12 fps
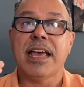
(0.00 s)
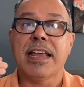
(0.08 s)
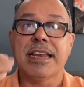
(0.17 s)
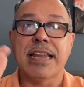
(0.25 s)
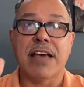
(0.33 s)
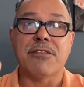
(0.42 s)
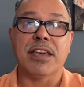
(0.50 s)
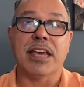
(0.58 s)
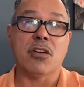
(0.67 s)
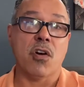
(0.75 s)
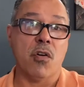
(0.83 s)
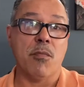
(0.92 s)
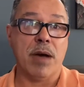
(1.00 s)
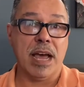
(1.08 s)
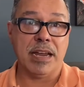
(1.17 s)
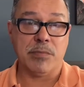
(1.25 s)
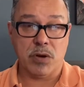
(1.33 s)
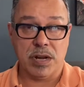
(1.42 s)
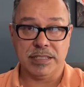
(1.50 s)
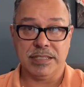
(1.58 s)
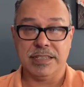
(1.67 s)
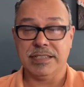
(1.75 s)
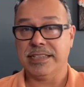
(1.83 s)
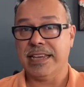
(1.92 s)
navigate home buying
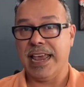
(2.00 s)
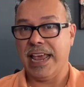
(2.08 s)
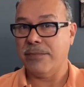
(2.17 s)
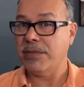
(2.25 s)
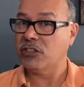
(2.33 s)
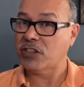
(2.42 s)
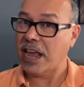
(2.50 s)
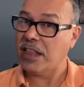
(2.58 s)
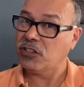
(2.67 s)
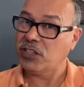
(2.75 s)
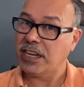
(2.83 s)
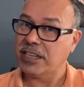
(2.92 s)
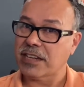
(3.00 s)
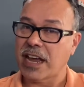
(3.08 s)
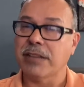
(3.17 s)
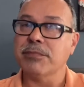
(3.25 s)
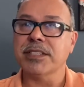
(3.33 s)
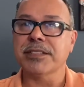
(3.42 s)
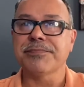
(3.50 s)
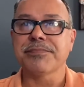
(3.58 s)
process can be challenging at times,